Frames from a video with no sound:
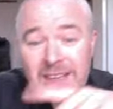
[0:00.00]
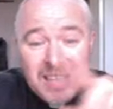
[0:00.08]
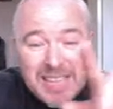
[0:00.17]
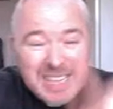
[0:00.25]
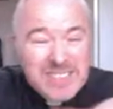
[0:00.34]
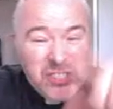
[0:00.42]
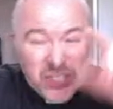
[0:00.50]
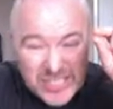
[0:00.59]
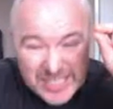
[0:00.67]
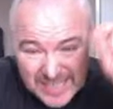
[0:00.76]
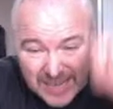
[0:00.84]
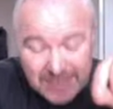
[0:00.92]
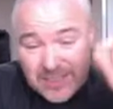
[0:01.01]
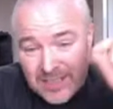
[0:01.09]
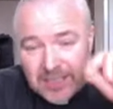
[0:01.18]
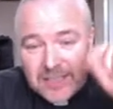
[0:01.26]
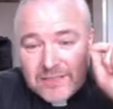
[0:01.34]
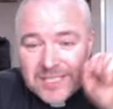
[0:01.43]

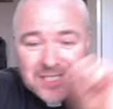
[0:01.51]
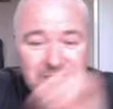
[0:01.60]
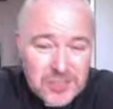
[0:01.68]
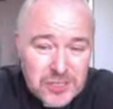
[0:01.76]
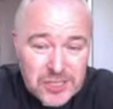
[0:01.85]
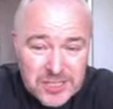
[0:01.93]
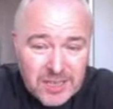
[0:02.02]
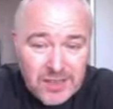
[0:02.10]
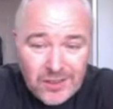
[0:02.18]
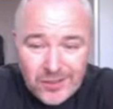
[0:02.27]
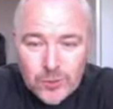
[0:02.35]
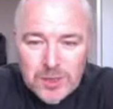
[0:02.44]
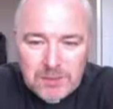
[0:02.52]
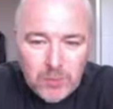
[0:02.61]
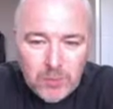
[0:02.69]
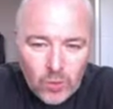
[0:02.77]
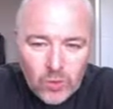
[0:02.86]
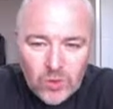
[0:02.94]
Incidentally, and this is an aside, when
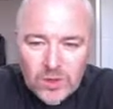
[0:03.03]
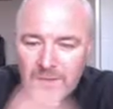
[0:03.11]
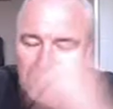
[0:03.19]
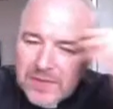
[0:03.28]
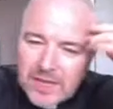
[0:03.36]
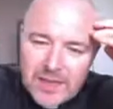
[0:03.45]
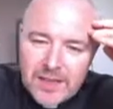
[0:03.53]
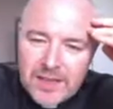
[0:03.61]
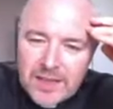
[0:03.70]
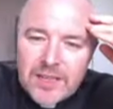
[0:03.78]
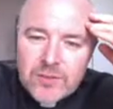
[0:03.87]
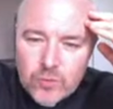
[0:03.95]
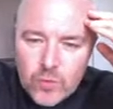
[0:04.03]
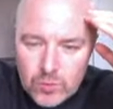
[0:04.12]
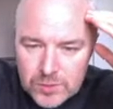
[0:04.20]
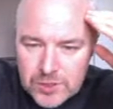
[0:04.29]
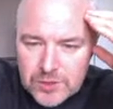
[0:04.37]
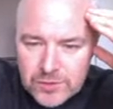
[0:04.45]
Paul in
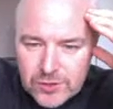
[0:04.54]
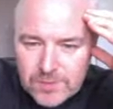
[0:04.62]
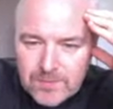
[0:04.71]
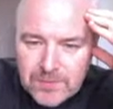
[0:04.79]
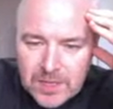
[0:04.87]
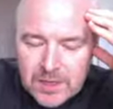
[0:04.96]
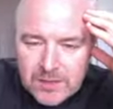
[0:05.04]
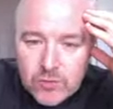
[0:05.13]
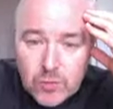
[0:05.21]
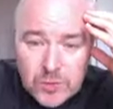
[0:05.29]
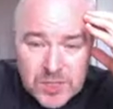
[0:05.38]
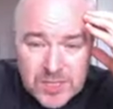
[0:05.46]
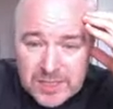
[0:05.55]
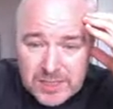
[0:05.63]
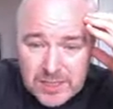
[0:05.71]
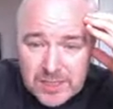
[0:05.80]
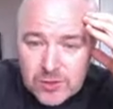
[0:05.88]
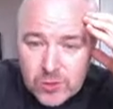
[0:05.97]
Romans
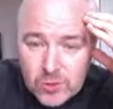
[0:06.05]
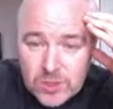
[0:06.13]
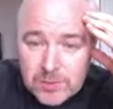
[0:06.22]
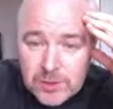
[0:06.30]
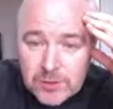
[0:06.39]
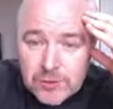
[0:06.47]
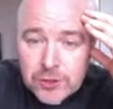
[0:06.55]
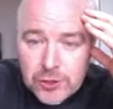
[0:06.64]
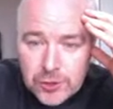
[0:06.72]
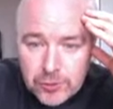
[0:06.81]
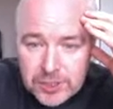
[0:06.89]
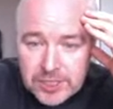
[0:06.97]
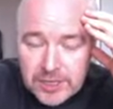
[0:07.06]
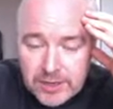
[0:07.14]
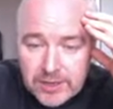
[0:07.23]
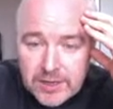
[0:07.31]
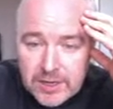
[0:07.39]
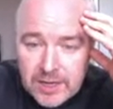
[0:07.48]
16 talks about a junior
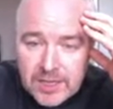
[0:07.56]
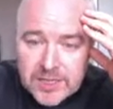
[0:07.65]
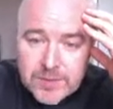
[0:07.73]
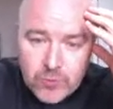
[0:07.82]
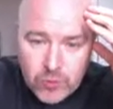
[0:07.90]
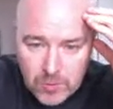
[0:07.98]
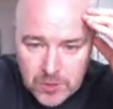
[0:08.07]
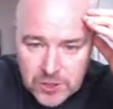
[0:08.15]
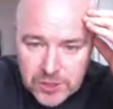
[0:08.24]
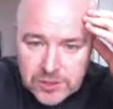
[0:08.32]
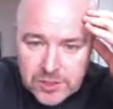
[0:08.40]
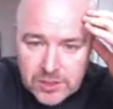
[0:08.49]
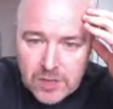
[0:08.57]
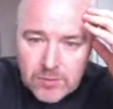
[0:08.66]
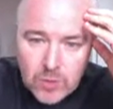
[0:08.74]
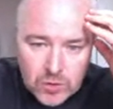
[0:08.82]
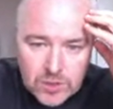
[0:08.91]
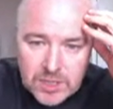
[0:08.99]
as prominent
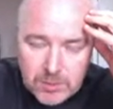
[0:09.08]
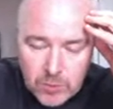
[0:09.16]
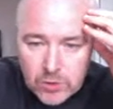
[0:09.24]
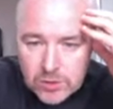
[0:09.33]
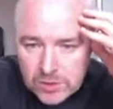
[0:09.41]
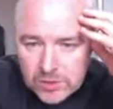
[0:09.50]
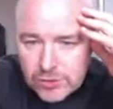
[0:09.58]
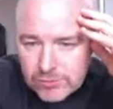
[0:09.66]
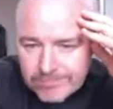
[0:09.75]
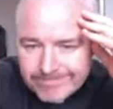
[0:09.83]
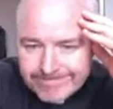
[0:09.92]
among the apostles,